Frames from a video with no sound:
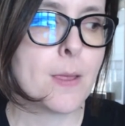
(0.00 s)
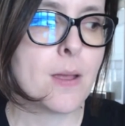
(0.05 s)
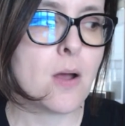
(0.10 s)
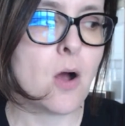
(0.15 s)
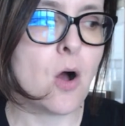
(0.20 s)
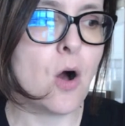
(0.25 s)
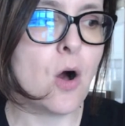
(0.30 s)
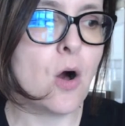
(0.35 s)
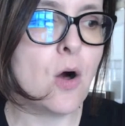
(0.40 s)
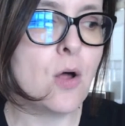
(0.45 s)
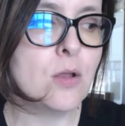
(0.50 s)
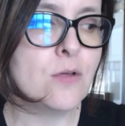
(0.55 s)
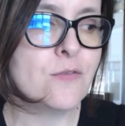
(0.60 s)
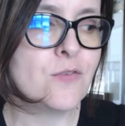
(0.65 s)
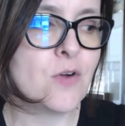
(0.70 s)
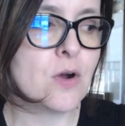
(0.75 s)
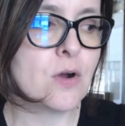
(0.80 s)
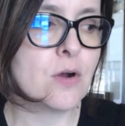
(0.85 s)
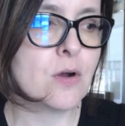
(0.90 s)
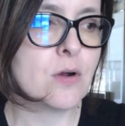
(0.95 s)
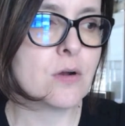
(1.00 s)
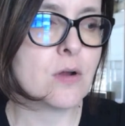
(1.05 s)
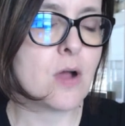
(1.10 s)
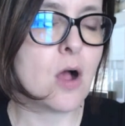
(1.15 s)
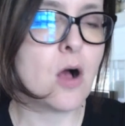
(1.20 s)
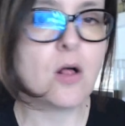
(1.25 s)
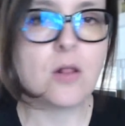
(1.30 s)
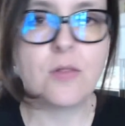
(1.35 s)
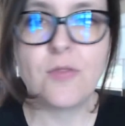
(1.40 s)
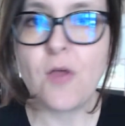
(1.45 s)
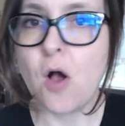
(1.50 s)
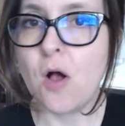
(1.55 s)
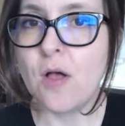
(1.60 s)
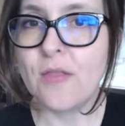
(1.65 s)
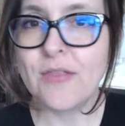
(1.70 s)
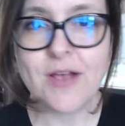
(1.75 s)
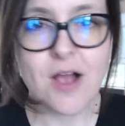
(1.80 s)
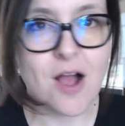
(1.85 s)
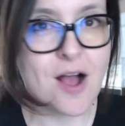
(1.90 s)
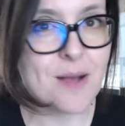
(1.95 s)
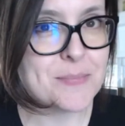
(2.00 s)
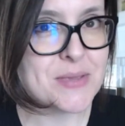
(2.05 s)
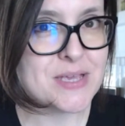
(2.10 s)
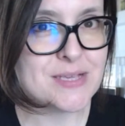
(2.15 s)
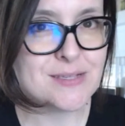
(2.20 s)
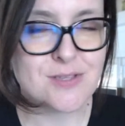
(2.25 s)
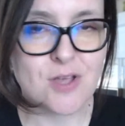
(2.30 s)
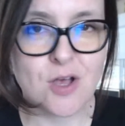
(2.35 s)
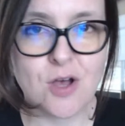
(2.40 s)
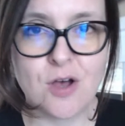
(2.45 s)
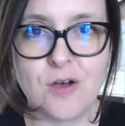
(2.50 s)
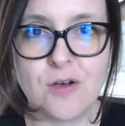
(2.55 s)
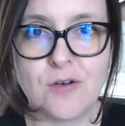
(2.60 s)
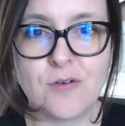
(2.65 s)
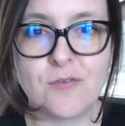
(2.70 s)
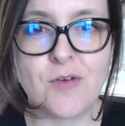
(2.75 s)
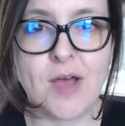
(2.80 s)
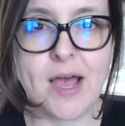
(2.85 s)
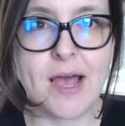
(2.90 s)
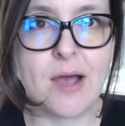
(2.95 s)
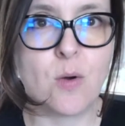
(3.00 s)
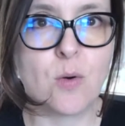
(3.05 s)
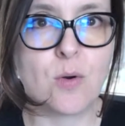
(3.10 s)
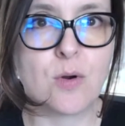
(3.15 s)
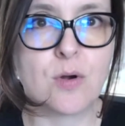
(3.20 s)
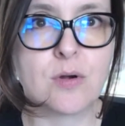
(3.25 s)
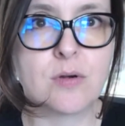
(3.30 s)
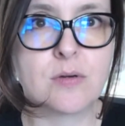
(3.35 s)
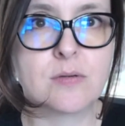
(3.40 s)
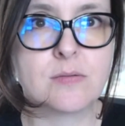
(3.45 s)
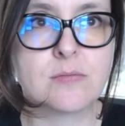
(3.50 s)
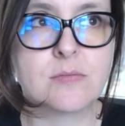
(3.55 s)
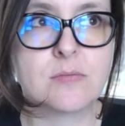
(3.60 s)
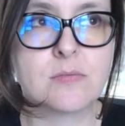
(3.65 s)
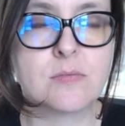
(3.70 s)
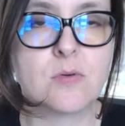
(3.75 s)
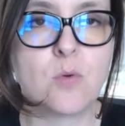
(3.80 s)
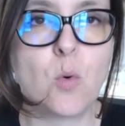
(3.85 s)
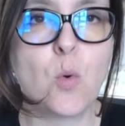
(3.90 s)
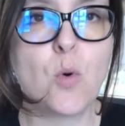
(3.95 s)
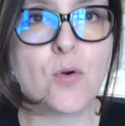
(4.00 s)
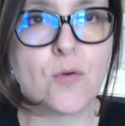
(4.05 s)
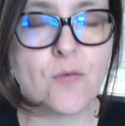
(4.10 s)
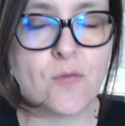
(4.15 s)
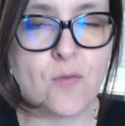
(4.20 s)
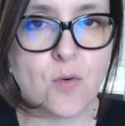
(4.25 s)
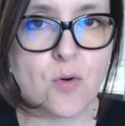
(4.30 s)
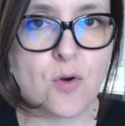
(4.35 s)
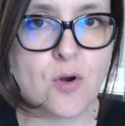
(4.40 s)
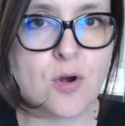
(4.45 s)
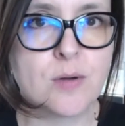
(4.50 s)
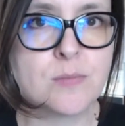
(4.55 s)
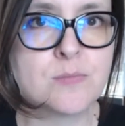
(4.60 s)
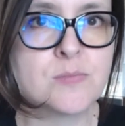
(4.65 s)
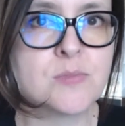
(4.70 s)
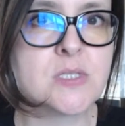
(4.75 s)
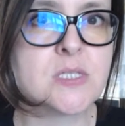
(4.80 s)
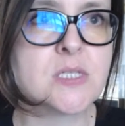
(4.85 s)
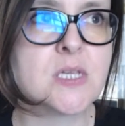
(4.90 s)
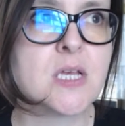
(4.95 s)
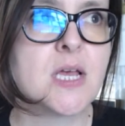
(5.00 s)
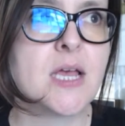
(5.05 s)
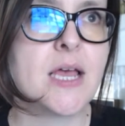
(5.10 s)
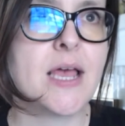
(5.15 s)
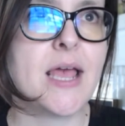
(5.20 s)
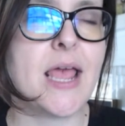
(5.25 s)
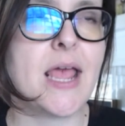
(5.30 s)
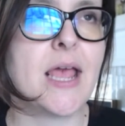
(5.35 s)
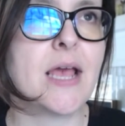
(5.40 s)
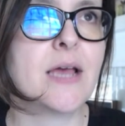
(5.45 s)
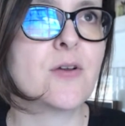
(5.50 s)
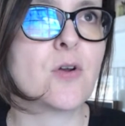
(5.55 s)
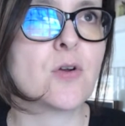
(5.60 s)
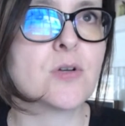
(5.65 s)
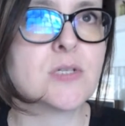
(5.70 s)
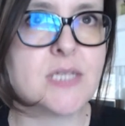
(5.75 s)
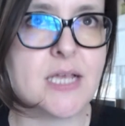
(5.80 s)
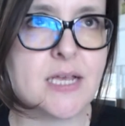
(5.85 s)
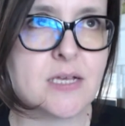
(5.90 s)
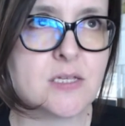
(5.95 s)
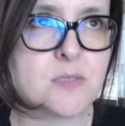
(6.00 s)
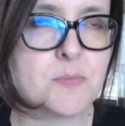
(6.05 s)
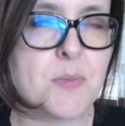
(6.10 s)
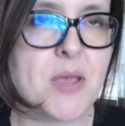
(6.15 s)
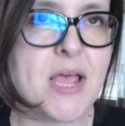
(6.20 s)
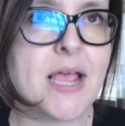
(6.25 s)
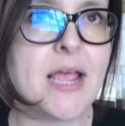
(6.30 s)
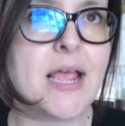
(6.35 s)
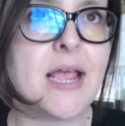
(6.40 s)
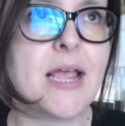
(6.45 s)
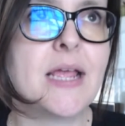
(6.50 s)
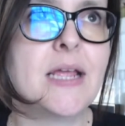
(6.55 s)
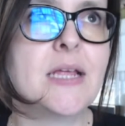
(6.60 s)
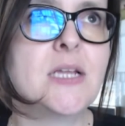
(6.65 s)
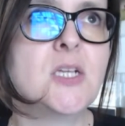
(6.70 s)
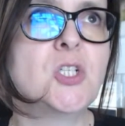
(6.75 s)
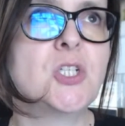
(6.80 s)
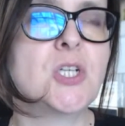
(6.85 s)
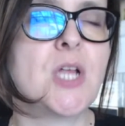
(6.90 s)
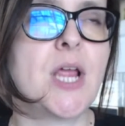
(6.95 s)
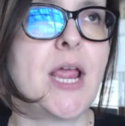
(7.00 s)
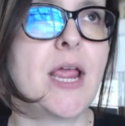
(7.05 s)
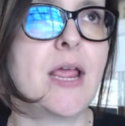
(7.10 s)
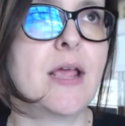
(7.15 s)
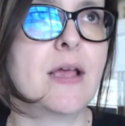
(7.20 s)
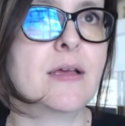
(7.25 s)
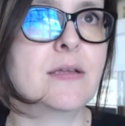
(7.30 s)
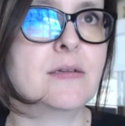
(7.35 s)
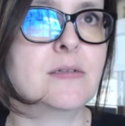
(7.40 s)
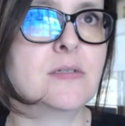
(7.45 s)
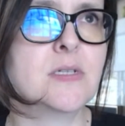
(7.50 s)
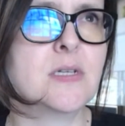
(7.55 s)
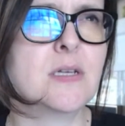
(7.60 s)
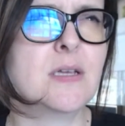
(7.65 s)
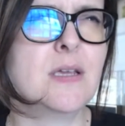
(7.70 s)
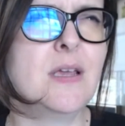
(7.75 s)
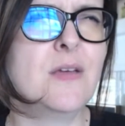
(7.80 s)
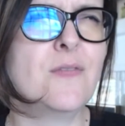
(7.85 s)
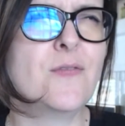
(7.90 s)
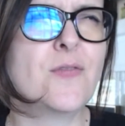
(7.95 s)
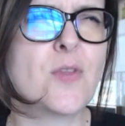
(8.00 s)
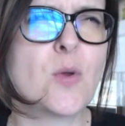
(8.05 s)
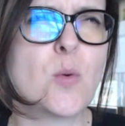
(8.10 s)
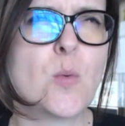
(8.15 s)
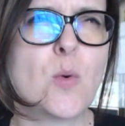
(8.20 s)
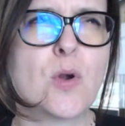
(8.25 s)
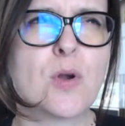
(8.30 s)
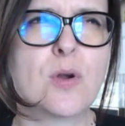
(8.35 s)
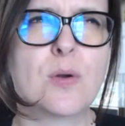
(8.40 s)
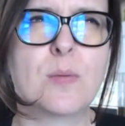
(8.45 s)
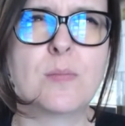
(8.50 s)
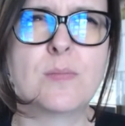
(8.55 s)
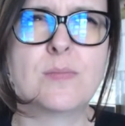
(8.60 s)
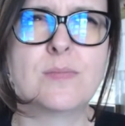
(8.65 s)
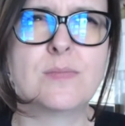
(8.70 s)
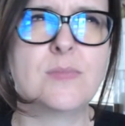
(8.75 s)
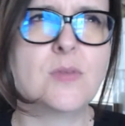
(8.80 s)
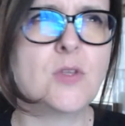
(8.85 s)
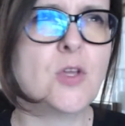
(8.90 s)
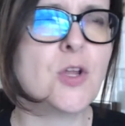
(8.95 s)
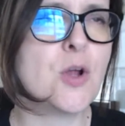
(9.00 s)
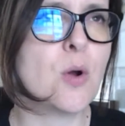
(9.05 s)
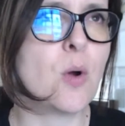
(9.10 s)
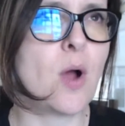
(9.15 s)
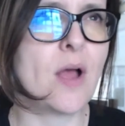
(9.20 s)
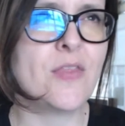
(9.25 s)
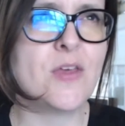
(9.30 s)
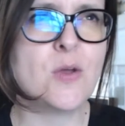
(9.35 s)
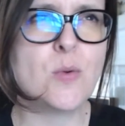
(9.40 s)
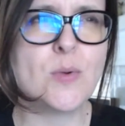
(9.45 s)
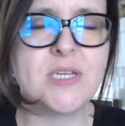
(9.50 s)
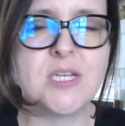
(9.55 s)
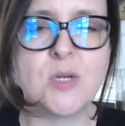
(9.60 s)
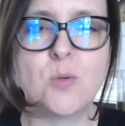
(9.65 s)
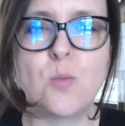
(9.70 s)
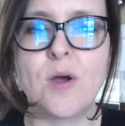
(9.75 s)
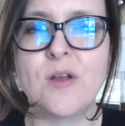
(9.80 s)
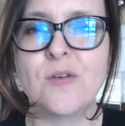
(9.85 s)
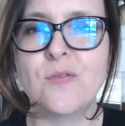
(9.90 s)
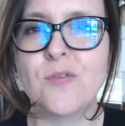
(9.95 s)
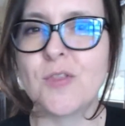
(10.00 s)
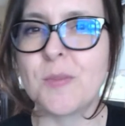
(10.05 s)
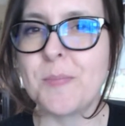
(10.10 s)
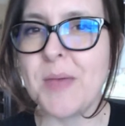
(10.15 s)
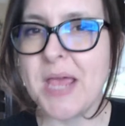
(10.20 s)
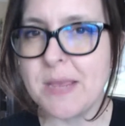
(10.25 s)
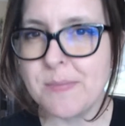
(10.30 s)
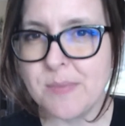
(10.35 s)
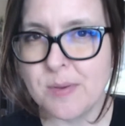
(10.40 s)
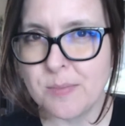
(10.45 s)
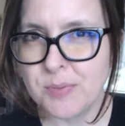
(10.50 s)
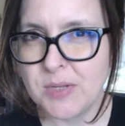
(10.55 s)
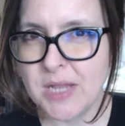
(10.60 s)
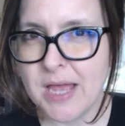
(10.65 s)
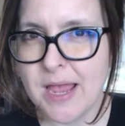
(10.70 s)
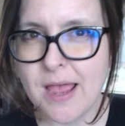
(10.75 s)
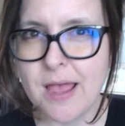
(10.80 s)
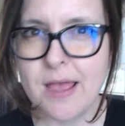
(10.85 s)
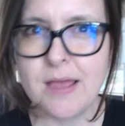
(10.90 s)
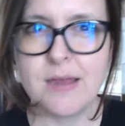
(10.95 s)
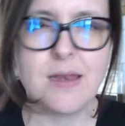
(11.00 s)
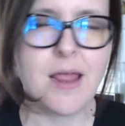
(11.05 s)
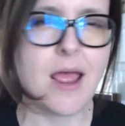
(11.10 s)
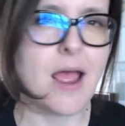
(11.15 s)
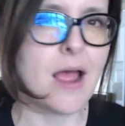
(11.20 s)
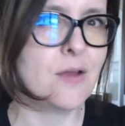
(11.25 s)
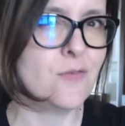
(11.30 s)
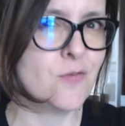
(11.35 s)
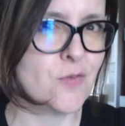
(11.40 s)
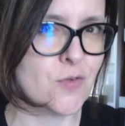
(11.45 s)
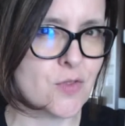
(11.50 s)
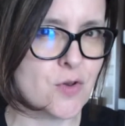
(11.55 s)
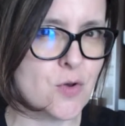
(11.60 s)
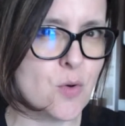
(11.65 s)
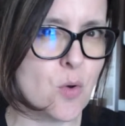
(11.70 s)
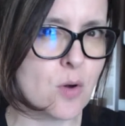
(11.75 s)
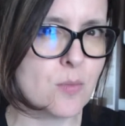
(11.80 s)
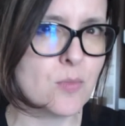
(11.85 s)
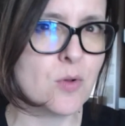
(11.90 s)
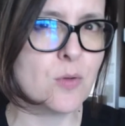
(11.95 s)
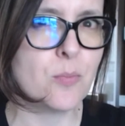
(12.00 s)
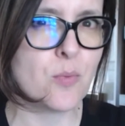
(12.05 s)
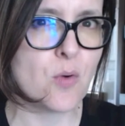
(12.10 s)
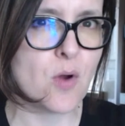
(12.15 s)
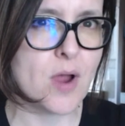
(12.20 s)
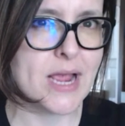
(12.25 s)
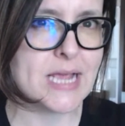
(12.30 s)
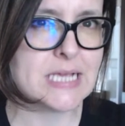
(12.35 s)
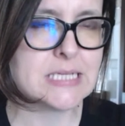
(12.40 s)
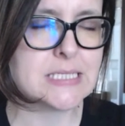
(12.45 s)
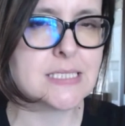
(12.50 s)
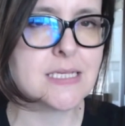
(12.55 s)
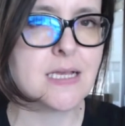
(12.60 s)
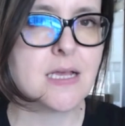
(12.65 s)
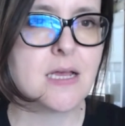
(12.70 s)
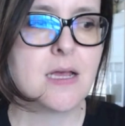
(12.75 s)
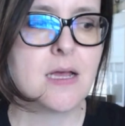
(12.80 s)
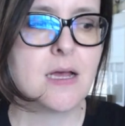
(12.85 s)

all the copies of our order forms and our sales page, and if there were, I think we did one for the payment plan and for the normal price,